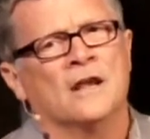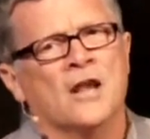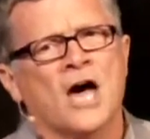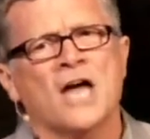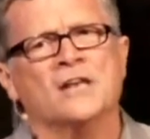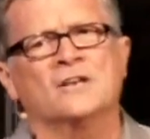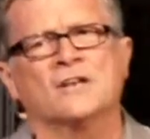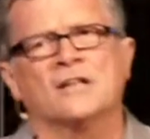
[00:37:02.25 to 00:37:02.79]

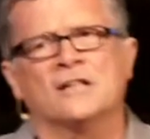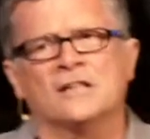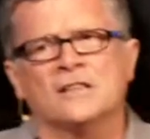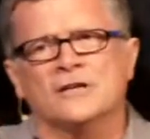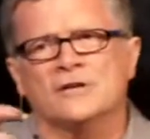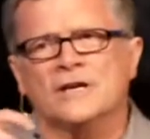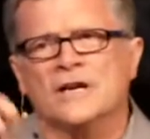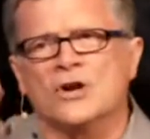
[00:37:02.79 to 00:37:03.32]
not
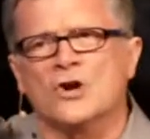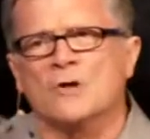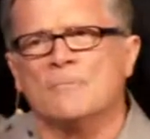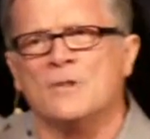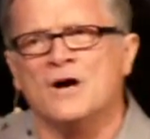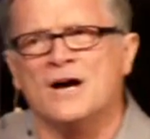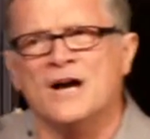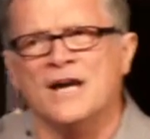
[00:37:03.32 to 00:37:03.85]
clearing her
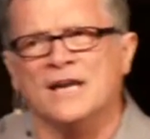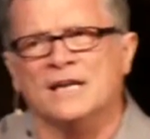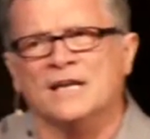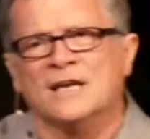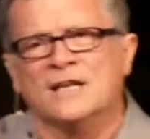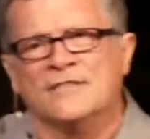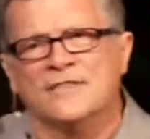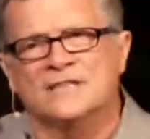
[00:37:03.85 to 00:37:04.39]

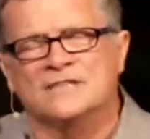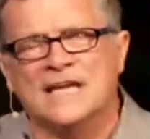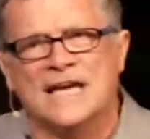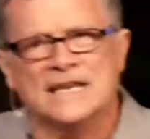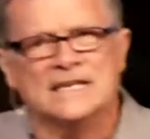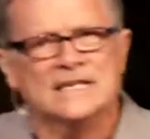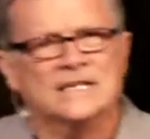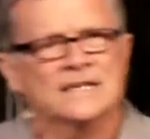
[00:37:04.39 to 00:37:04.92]
mind. This
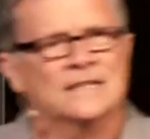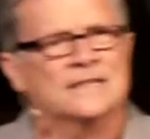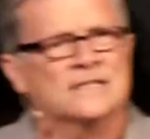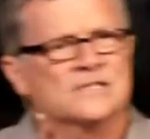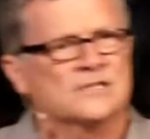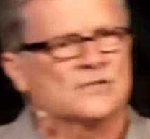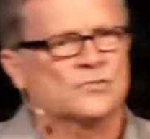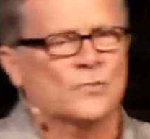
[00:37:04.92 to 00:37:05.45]
idea
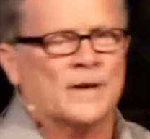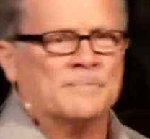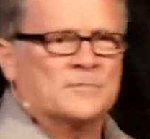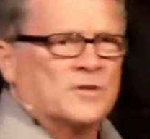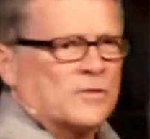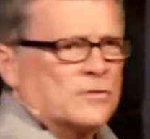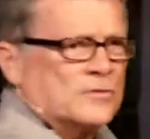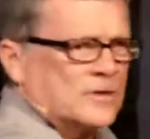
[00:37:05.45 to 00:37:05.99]
that
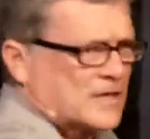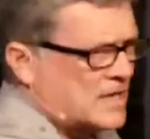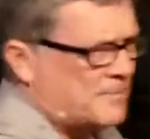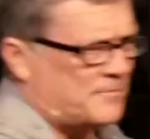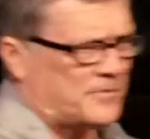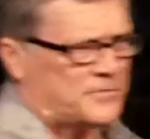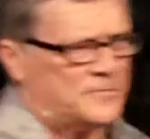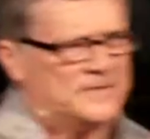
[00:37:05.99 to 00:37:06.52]
swept through a
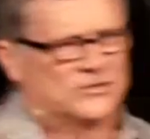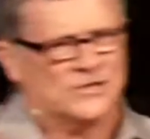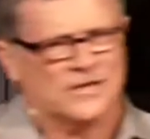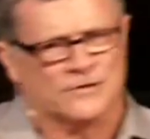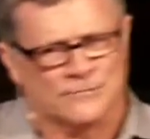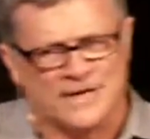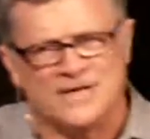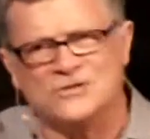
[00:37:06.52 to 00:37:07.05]
couple, three
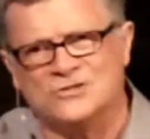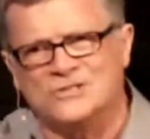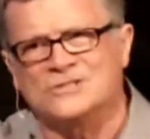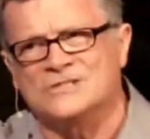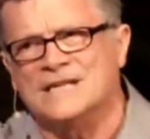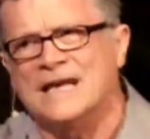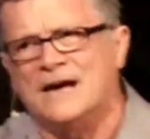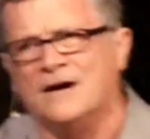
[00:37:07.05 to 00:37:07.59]

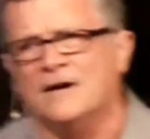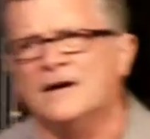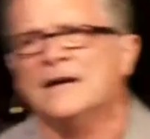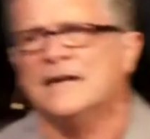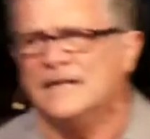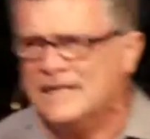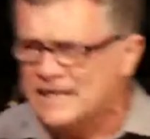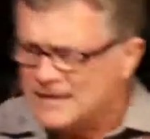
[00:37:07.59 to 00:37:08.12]
generations now
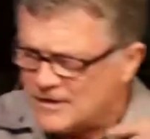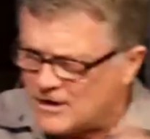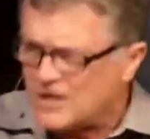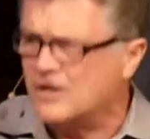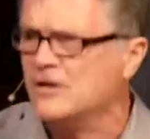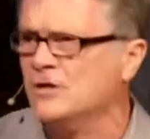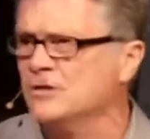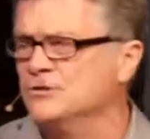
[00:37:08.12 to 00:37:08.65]
in
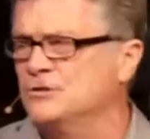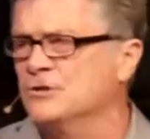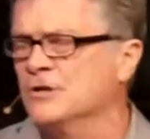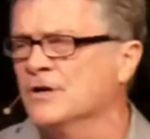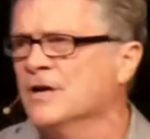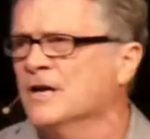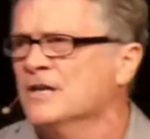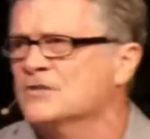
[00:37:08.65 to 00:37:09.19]
our
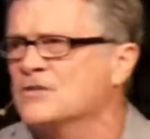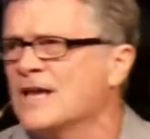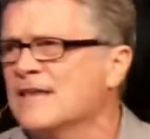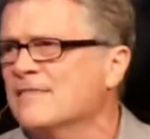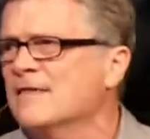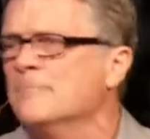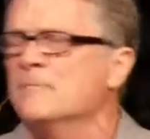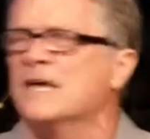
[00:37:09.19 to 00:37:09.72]
culture,
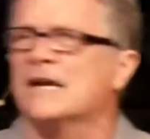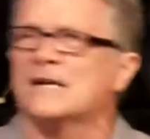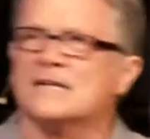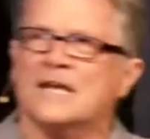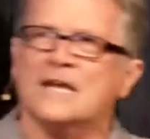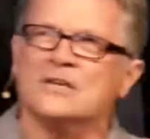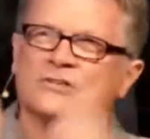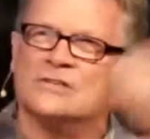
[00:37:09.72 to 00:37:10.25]
saying that
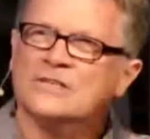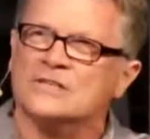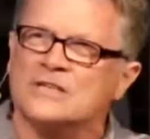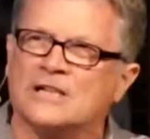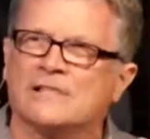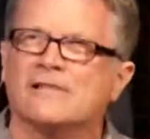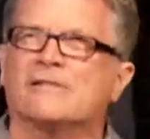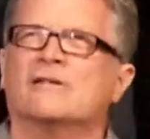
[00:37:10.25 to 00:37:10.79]
meditation is
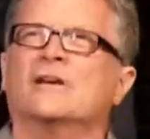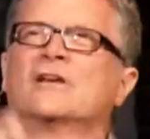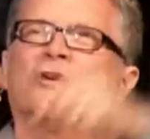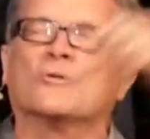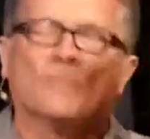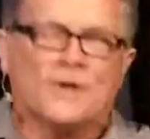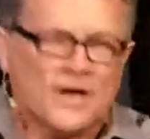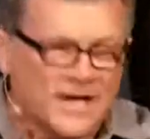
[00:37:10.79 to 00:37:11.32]
clearing
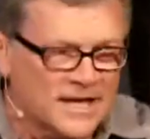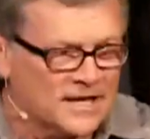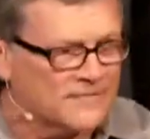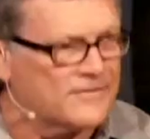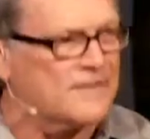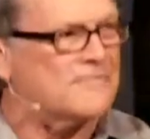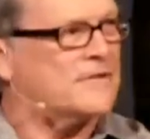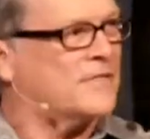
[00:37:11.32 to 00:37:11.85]
your mind
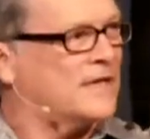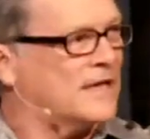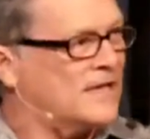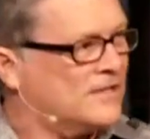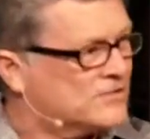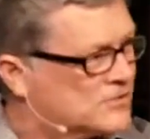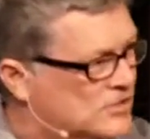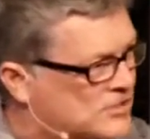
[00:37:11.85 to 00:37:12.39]
of everything
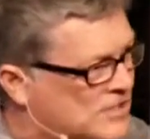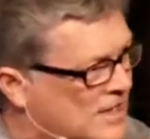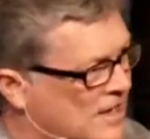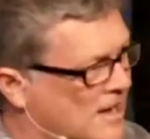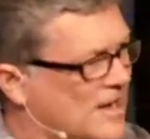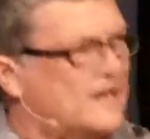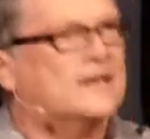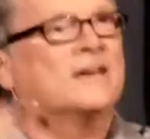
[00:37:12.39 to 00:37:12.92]
else, just
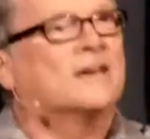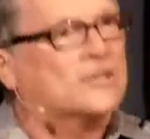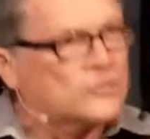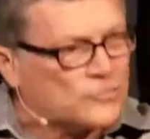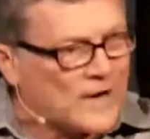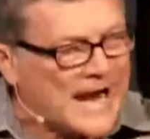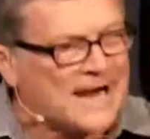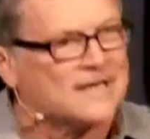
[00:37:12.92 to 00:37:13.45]

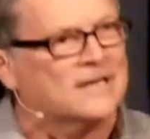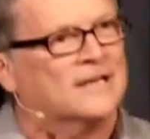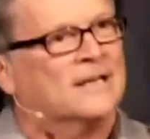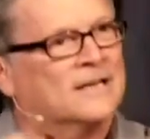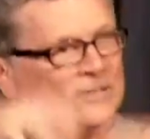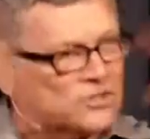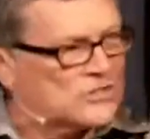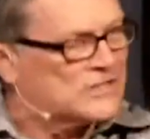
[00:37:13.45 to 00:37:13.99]

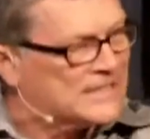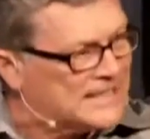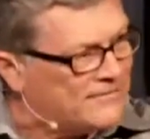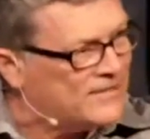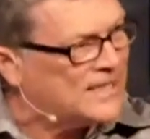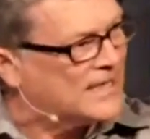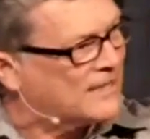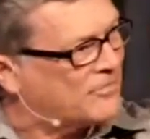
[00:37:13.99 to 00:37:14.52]
undistracted and just
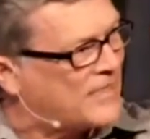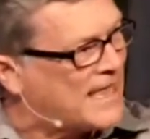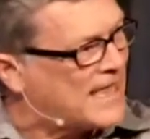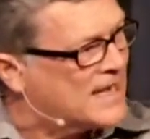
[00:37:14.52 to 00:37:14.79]
leaving it at